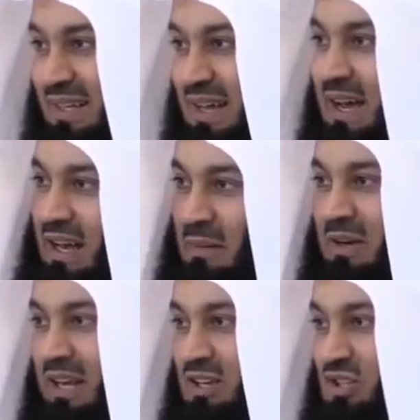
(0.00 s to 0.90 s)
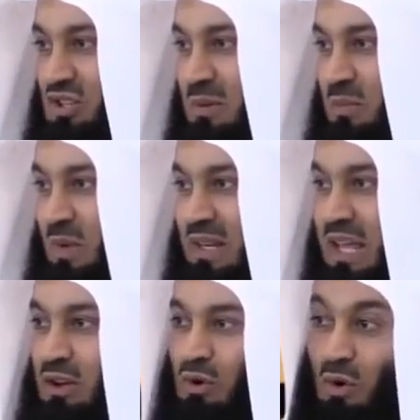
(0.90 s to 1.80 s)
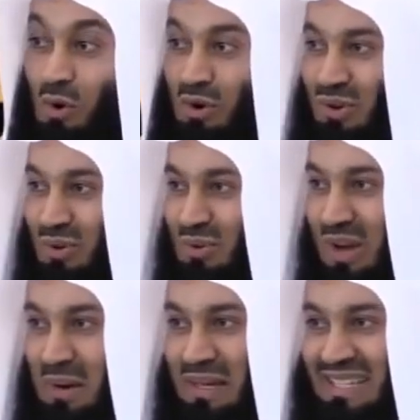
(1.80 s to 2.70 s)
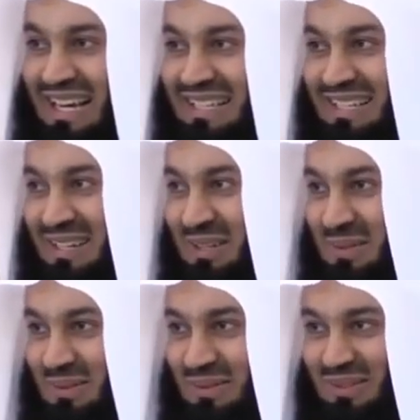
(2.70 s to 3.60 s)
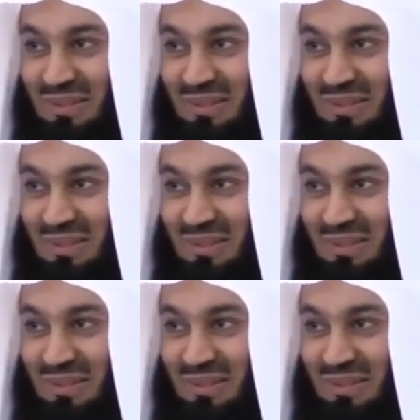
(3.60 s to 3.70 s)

haram relationship. When they call you, how excited are you?